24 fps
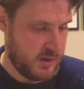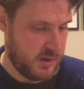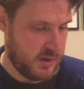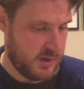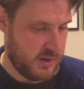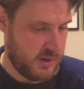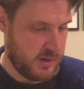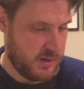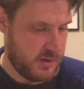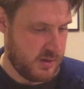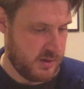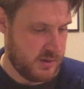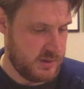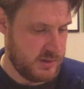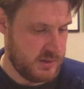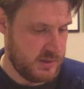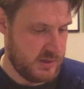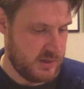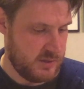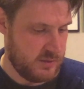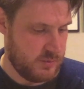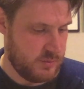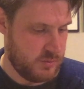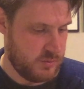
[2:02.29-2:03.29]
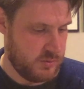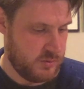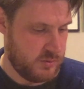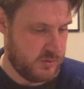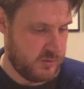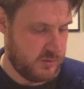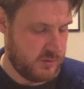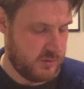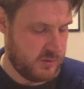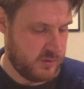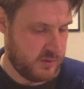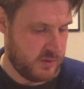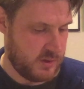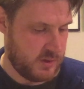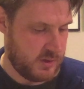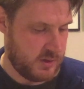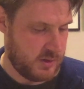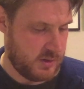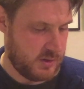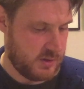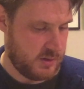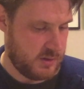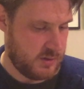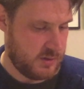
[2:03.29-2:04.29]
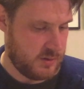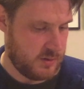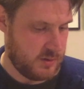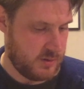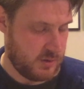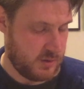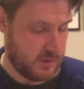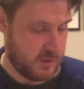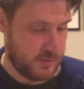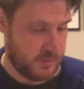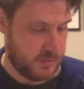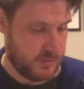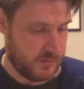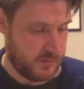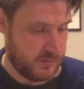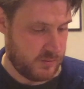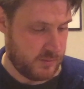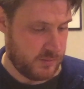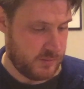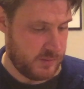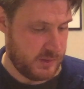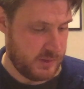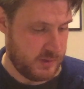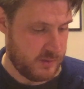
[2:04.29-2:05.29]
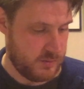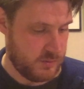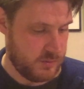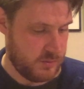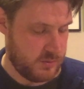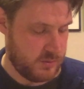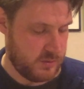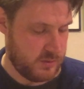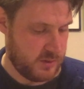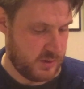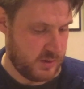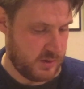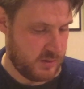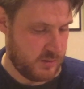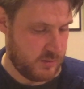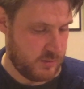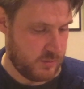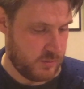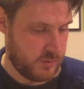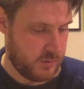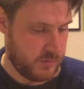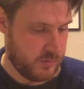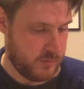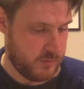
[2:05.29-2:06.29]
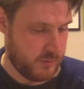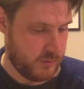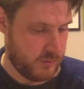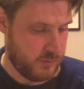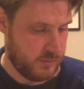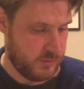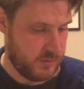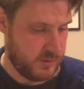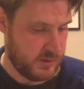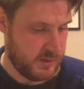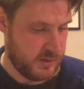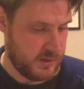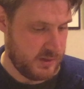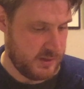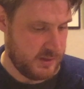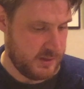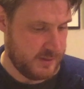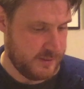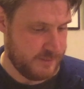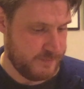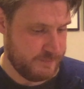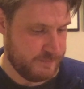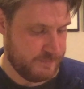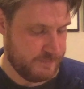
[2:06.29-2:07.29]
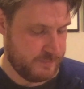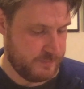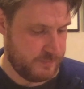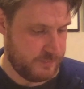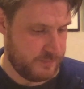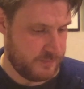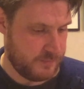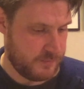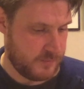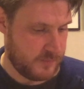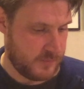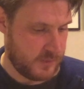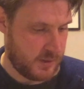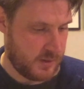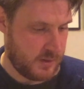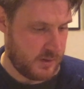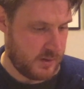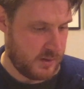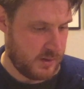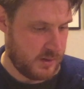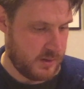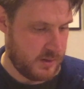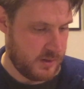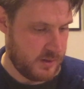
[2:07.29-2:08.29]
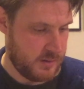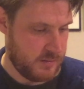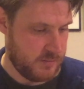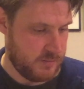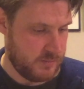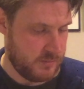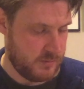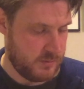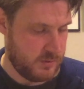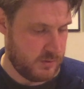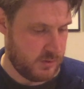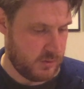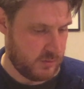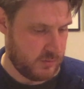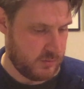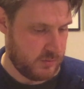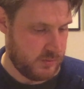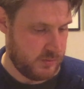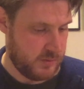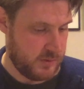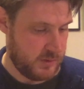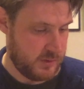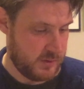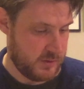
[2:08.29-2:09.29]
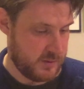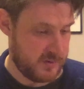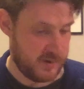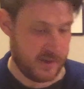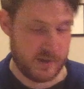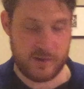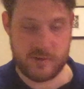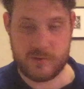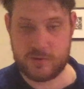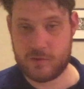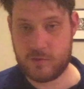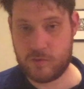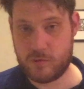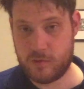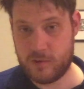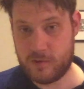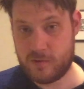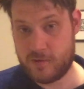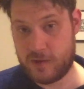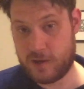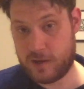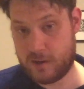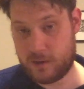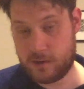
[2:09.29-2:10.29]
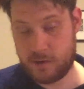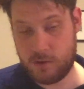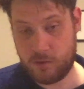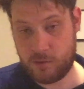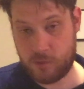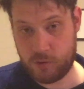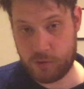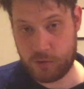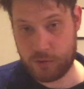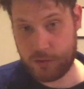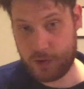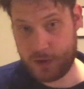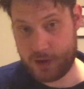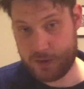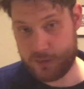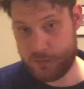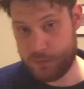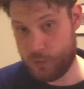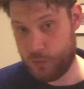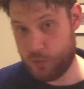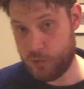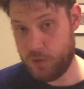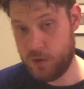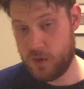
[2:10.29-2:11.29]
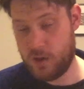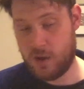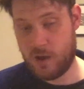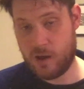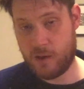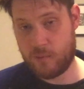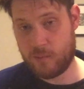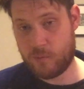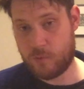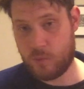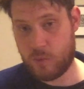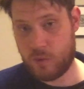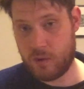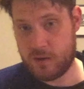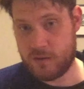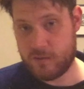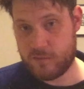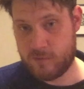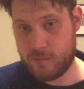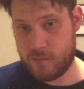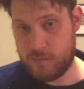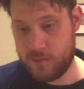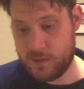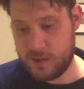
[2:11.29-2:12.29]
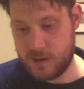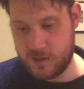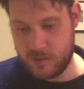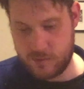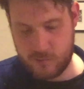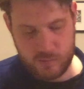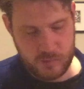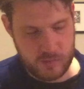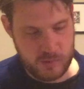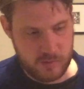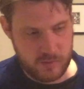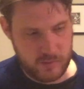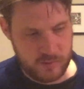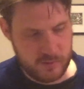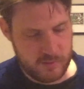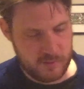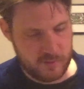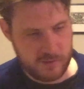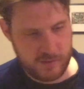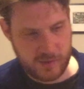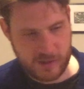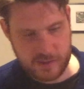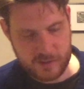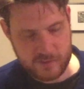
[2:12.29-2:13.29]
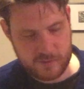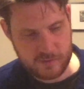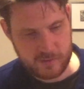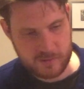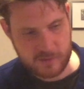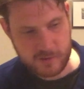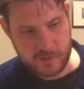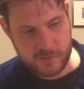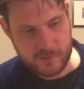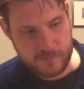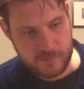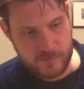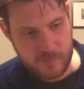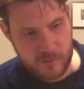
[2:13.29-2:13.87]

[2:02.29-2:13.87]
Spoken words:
Linkwood's and a couple from Linkwood and one from Killilla. Not reviewed a Talisker or a Cragganmore. I'm quite familiar with Talisker.